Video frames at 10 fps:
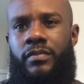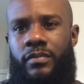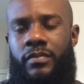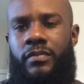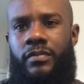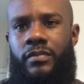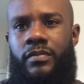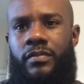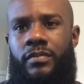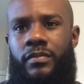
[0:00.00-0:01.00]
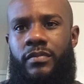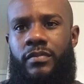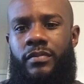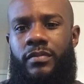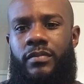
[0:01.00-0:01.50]

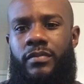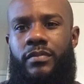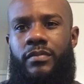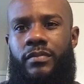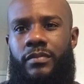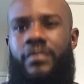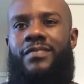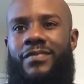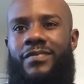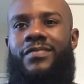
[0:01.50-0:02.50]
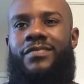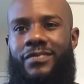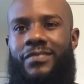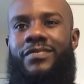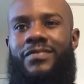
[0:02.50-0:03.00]

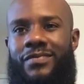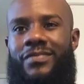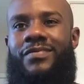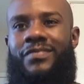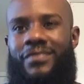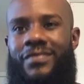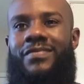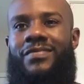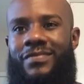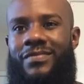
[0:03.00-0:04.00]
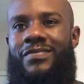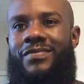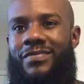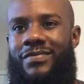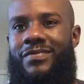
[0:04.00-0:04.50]

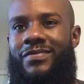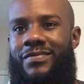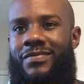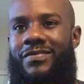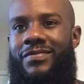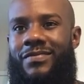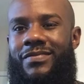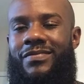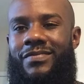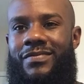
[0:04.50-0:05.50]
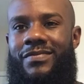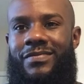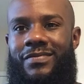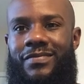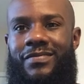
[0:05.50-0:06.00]

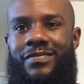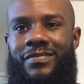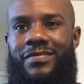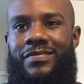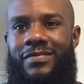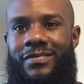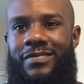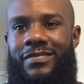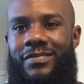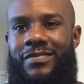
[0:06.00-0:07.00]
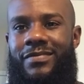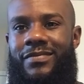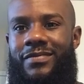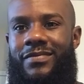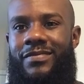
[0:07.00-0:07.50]
No words are spoken by the person on screen.